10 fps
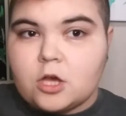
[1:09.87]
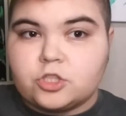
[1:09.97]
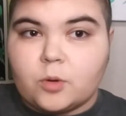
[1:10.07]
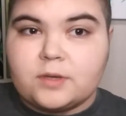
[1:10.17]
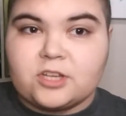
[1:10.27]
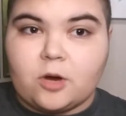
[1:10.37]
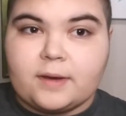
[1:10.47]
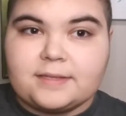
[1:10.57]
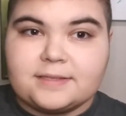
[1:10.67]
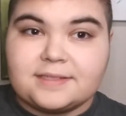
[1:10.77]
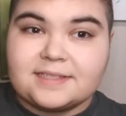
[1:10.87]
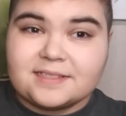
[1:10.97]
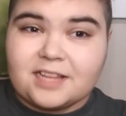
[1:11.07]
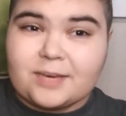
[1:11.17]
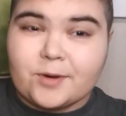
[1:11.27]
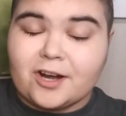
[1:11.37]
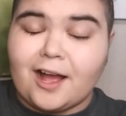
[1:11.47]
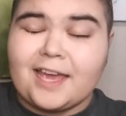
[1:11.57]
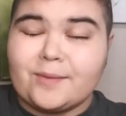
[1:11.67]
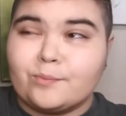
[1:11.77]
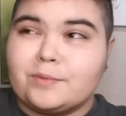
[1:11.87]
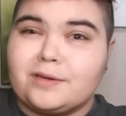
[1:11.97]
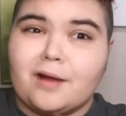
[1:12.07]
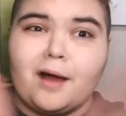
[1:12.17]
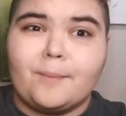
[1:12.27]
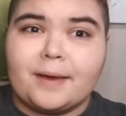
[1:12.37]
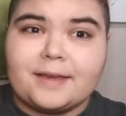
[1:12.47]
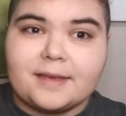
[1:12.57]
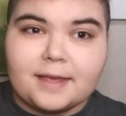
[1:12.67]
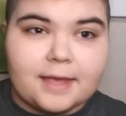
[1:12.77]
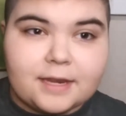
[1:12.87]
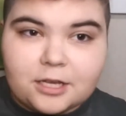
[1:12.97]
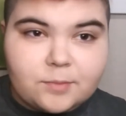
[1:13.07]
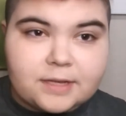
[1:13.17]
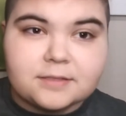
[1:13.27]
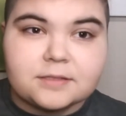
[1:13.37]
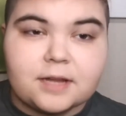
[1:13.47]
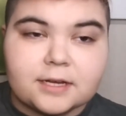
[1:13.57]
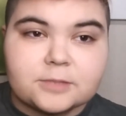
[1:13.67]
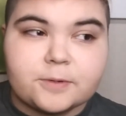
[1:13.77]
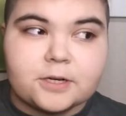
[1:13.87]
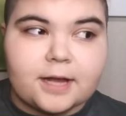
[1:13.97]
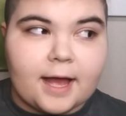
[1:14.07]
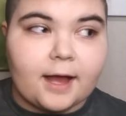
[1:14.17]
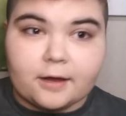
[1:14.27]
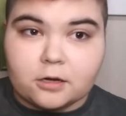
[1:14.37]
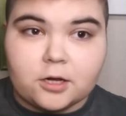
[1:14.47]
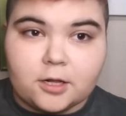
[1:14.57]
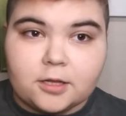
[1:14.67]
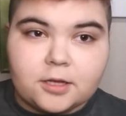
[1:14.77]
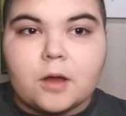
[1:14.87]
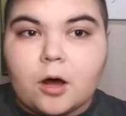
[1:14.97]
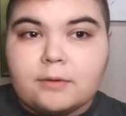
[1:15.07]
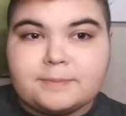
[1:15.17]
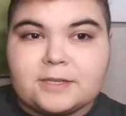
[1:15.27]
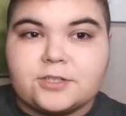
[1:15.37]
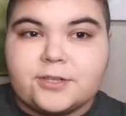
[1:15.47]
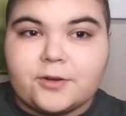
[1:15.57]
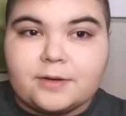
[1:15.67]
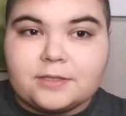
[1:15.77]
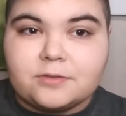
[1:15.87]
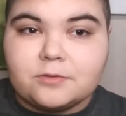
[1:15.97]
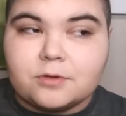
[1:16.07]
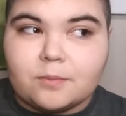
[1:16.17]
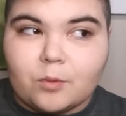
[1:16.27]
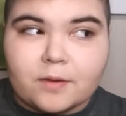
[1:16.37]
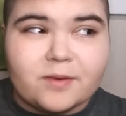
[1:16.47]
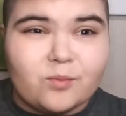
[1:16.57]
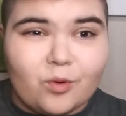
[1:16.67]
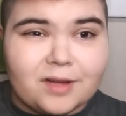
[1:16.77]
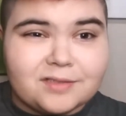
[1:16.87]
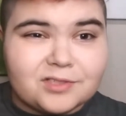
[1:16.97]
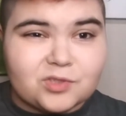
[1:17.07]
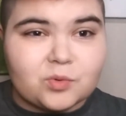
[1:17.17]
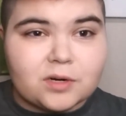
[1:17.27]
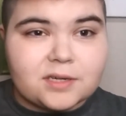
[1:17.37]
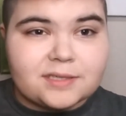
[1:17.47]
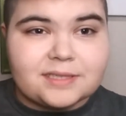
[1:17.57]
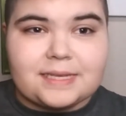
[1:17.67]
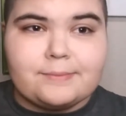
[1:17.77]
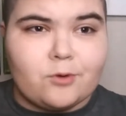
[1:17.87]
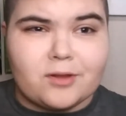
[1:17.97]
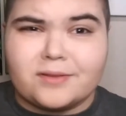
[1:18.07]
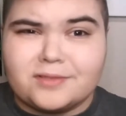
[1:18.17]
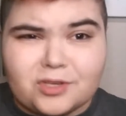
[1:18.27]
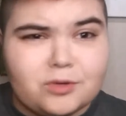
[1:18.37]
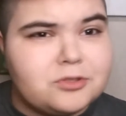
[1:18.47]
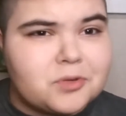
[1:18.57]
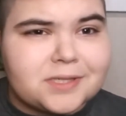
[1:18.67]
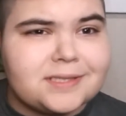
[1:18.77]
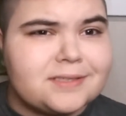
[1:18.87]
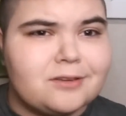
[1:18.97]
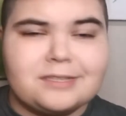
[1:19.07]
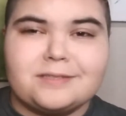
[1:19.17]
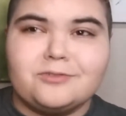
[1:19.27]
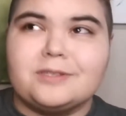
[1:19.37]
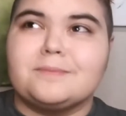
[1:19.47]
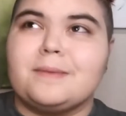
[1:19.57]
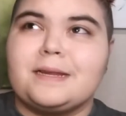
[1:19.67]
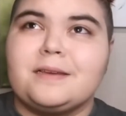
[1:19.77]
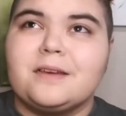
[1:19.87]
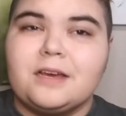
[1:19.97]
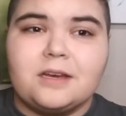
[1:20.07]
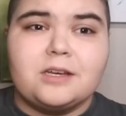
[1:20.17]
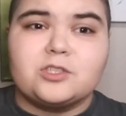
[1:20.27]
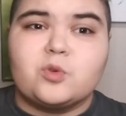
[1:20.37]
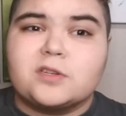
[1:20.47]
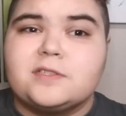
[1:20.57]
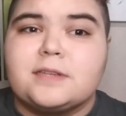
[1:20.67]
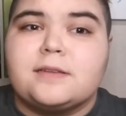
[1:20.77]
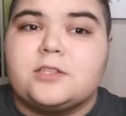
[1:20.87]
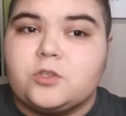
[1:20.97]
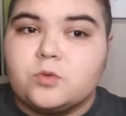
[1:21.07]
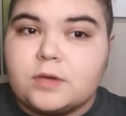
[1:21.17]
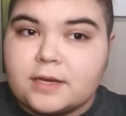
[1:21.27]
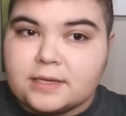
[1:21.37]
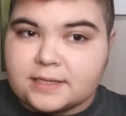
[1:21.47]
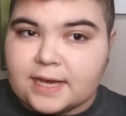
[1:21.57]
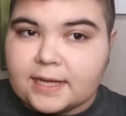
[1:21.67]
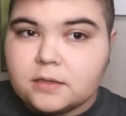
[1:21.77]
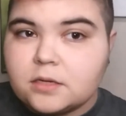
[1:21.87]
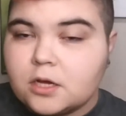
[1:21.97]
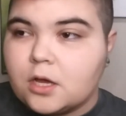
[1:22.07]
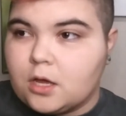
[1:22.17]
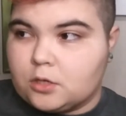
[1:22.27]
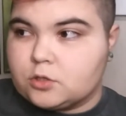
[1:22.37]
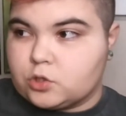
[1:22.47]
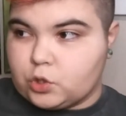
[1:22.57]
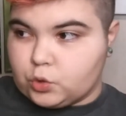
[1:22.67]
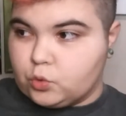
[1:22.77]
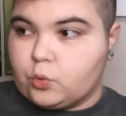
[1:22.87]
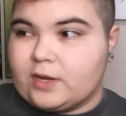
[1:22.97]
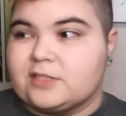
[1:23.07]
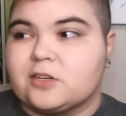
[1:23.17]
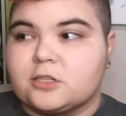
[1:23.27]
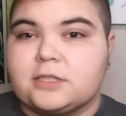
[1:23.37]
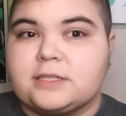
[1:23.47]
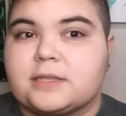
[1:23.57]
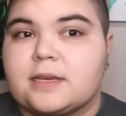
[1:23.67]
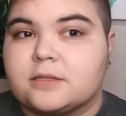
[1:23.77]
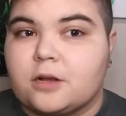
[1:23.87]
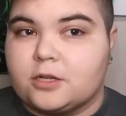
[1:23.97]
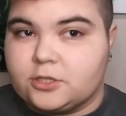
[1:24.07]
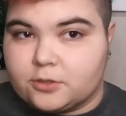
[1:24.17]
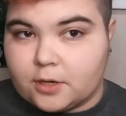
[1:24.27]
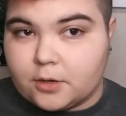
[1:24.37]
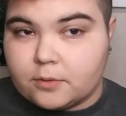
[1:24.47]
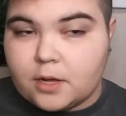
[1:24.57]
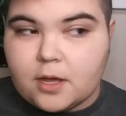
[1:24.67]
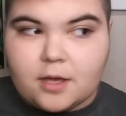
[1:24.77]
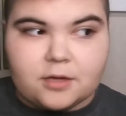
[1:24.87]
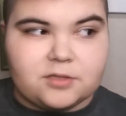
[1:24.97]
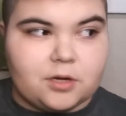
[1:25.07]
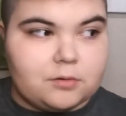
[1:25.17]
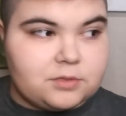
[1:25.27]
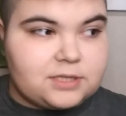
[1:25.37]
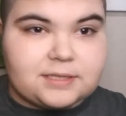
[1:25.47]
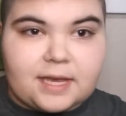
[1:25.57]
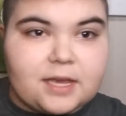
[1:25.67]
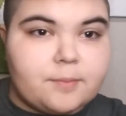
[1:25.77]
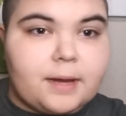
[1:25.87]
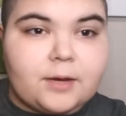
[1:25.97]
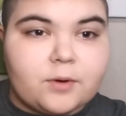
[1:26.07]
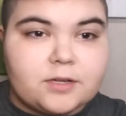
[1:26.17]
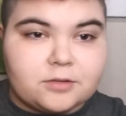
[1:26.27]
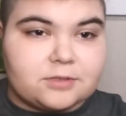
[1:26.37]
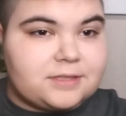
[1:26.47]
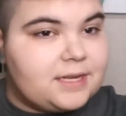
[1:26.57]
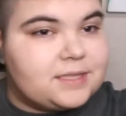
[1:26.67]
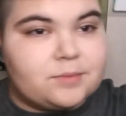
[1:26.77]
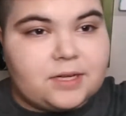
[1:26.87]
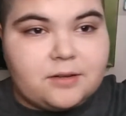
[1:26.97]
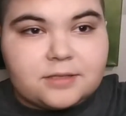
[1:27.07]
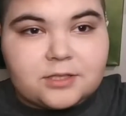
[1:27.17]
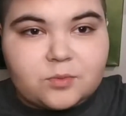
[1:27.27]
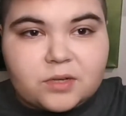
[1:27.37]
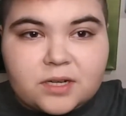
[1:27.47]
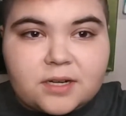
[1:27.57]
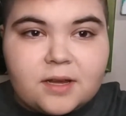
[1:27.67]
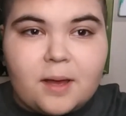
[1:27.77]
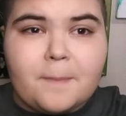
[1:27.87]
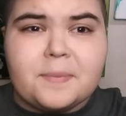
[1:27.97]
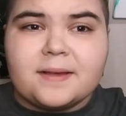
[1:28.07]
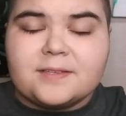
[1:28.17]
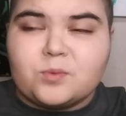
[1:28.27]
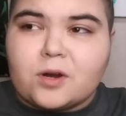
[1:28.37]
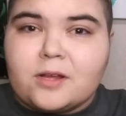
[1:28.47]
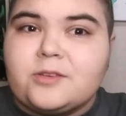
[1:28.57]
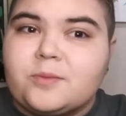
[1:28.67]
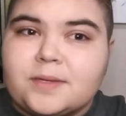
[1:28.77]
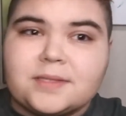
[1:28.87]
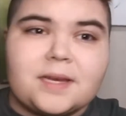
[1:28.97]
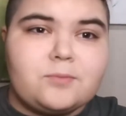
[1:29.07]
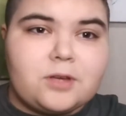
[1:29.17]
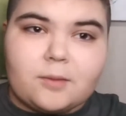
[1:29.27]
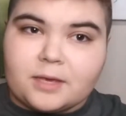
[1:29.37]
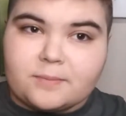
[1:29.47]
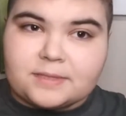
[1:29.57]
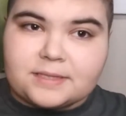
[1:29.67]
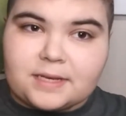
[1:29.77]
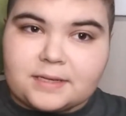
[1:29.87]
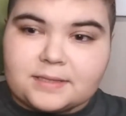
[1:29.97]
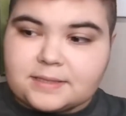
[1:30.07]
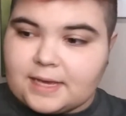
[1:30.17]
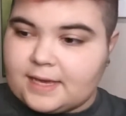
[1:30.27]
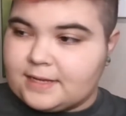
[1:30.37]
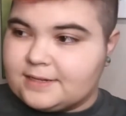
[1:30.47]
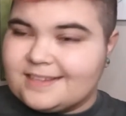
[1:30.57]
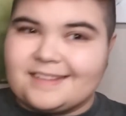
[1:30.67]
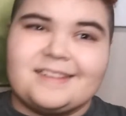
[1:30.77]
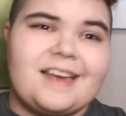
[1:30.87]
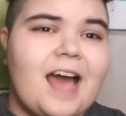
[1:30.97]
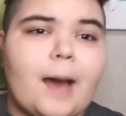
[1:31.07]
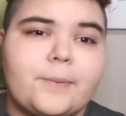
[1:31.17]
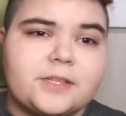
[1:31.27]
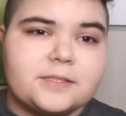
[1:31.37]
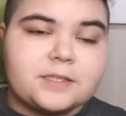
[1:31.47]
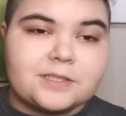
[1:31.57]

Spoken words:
So as always, disclaimer, I am not by any means an expert at all. Always make sure you're going to more than one source, more than two sources. Go do as many sources as you can get to research these things on your own. Don't just take my word, don't just take someone else's word, because we're all humans and we all make mistakes, and it happens.